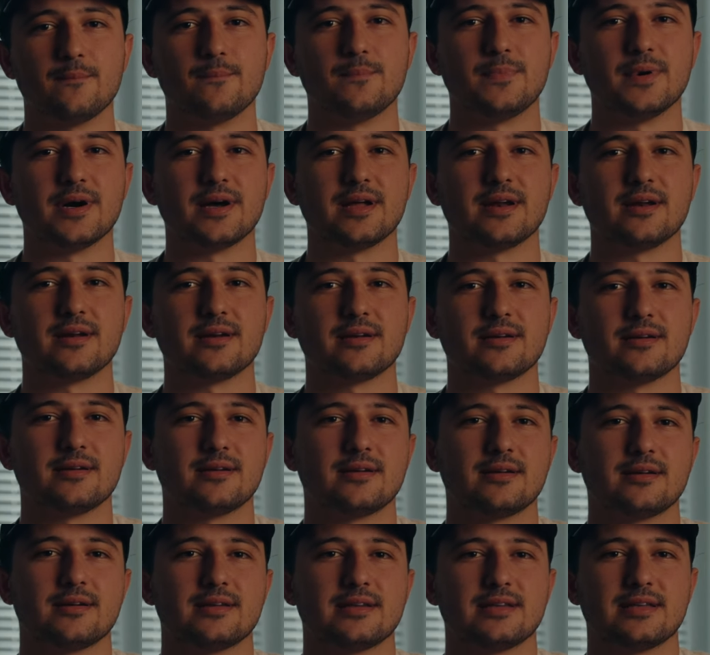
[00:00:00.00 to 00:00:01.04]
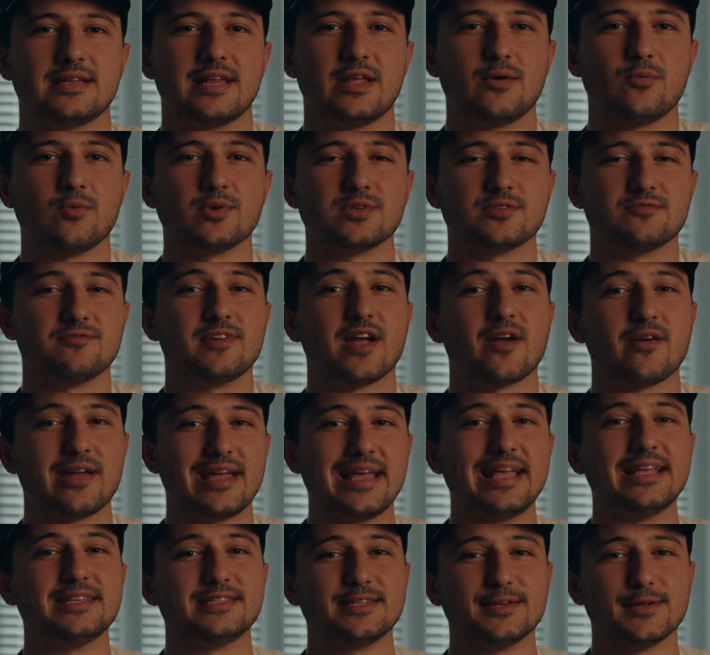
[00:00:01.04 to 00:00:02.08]
but it was very
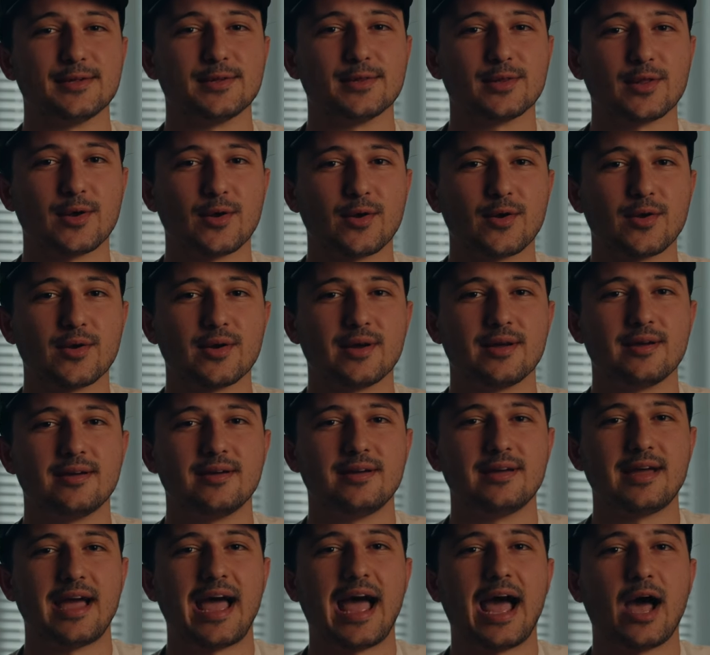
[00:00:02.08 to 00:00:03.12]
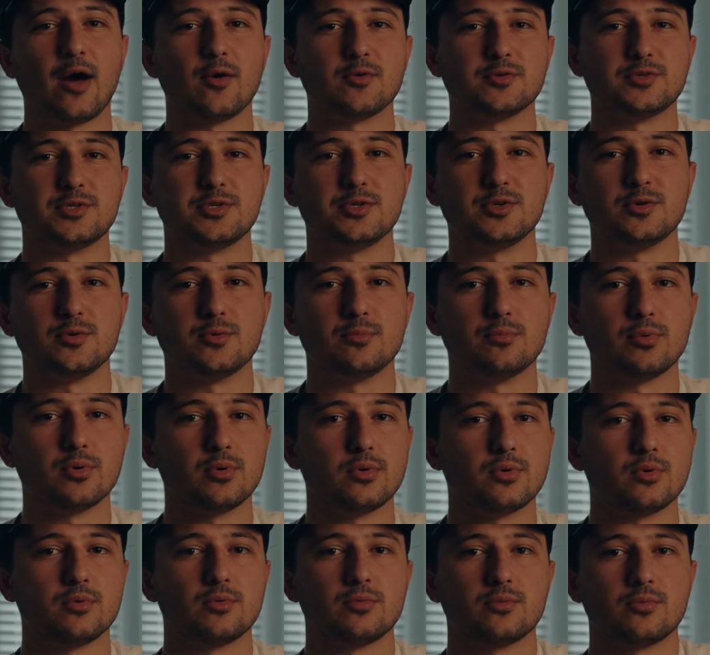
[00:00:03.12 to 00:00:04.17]
easy to learn how to
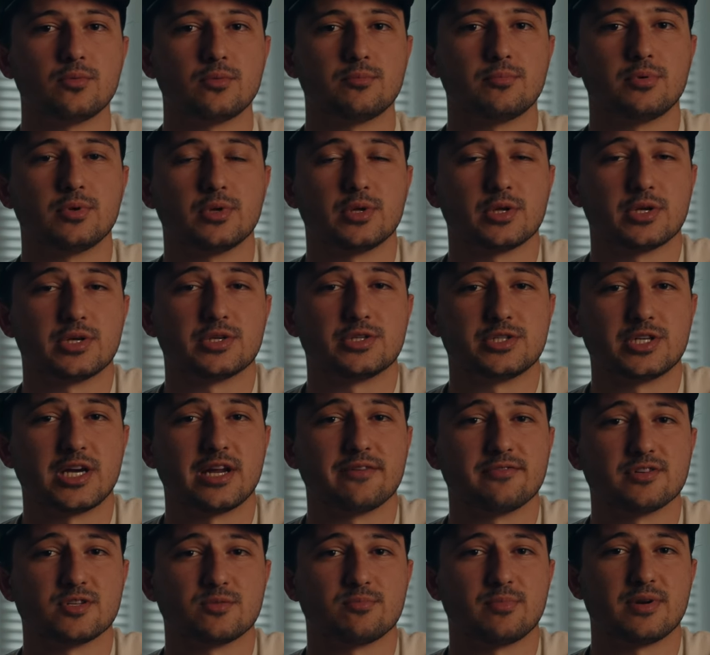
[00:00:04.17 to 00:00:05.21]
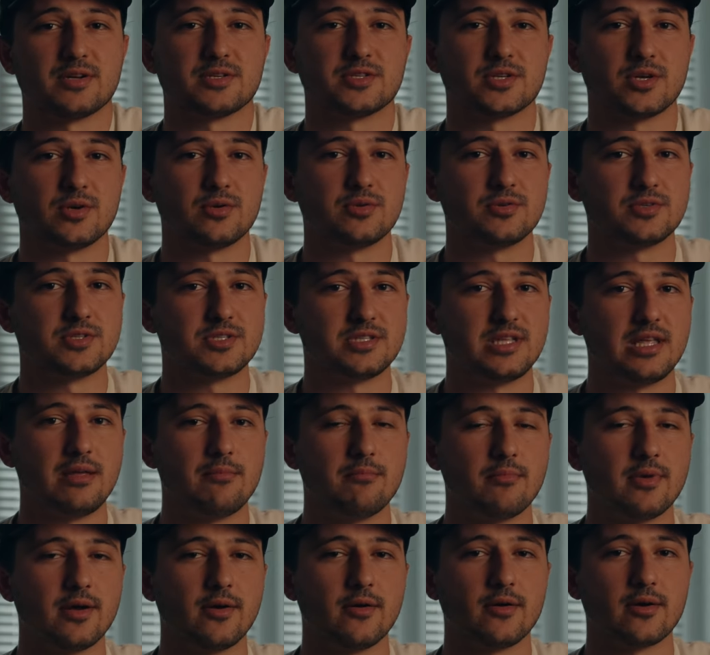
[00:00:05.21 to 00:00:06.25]
pull a good shot of espresso,
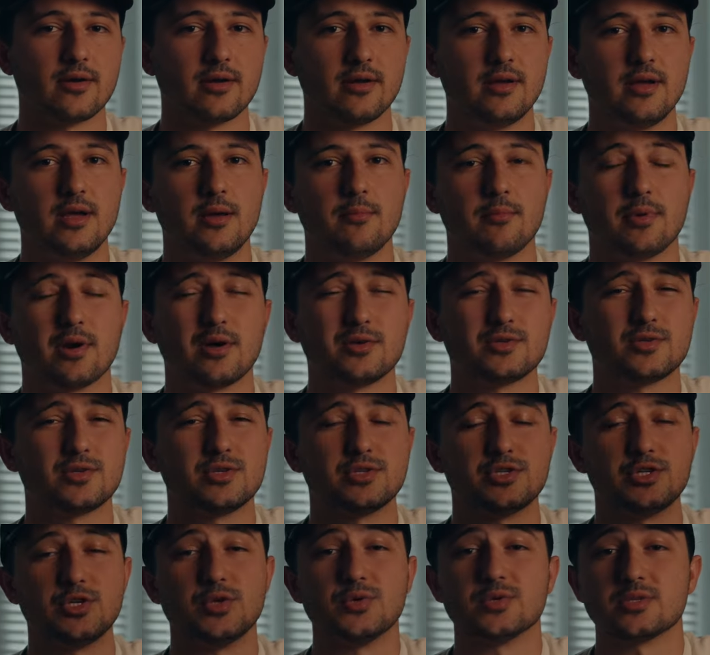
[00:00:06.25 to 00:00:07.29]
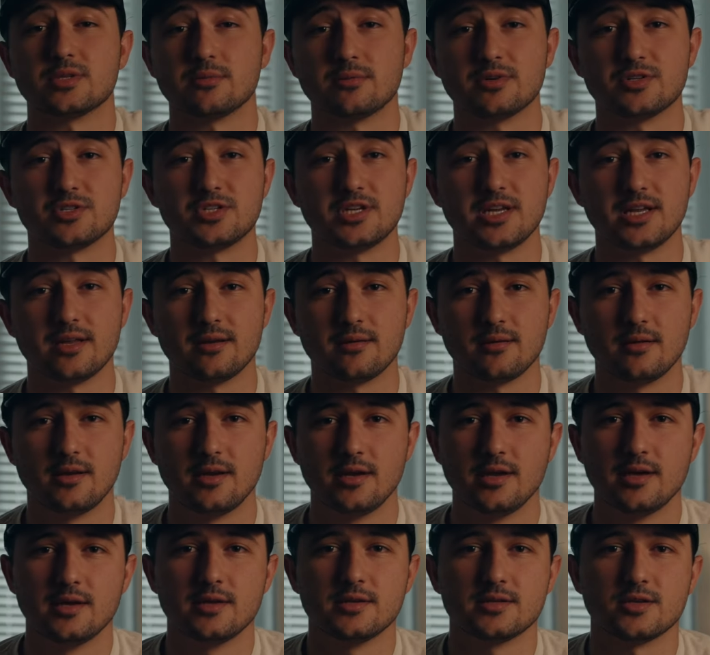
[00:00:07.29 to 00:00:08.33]
steam milk, but also just use the machine.
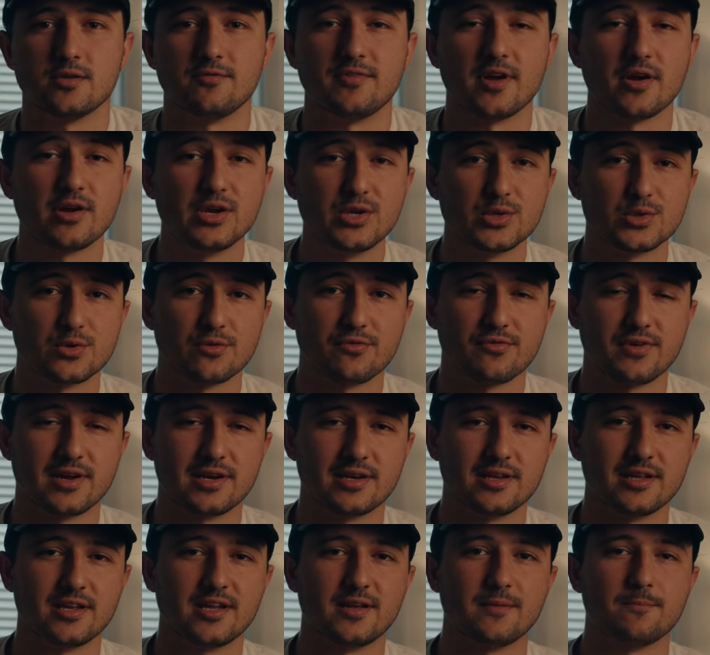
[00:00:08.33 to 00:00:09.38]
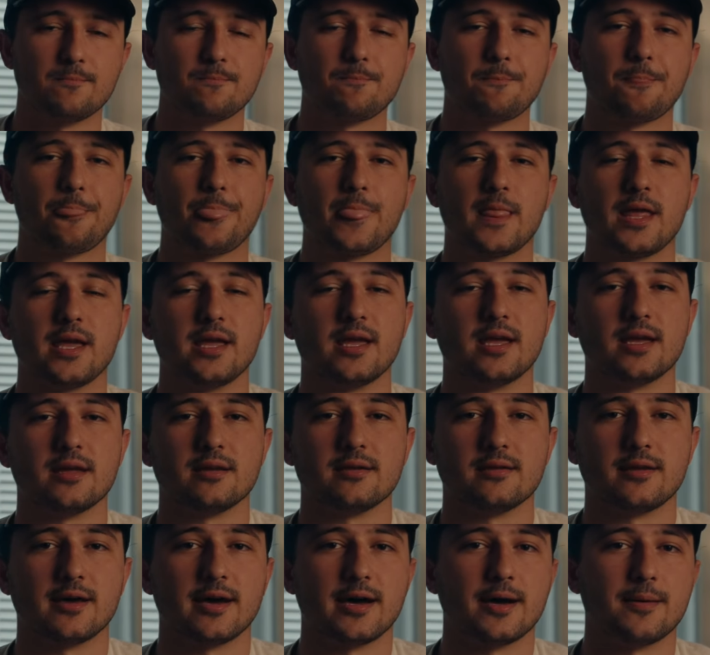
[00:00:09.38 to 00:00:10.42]
So very user friendly
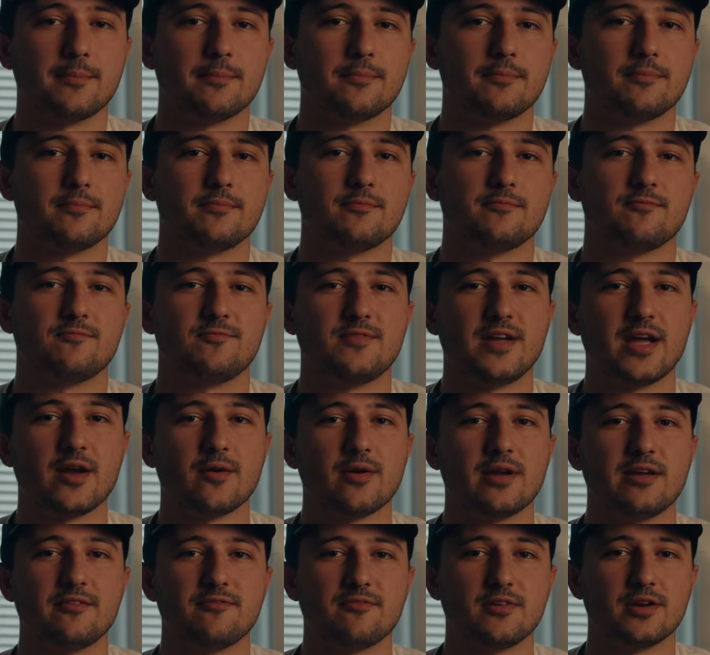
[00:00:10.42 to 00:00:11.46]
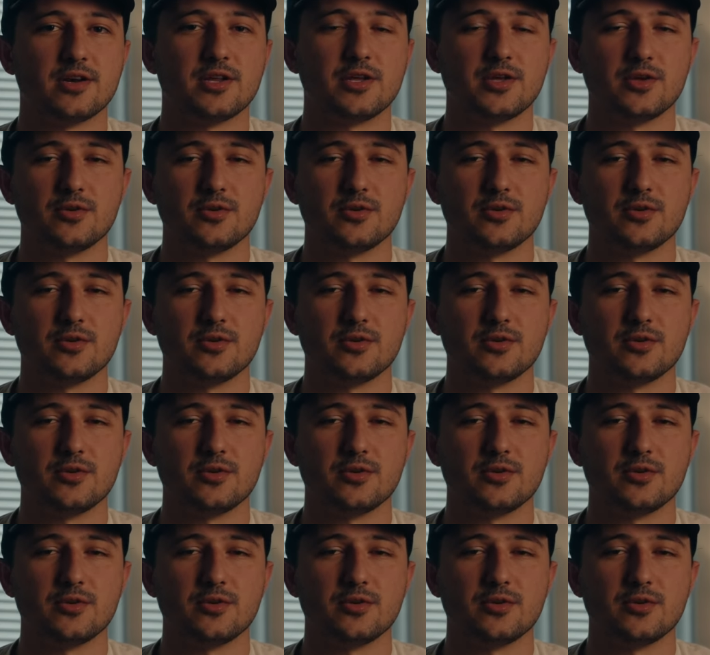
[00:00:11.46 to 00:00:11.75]
and very fun to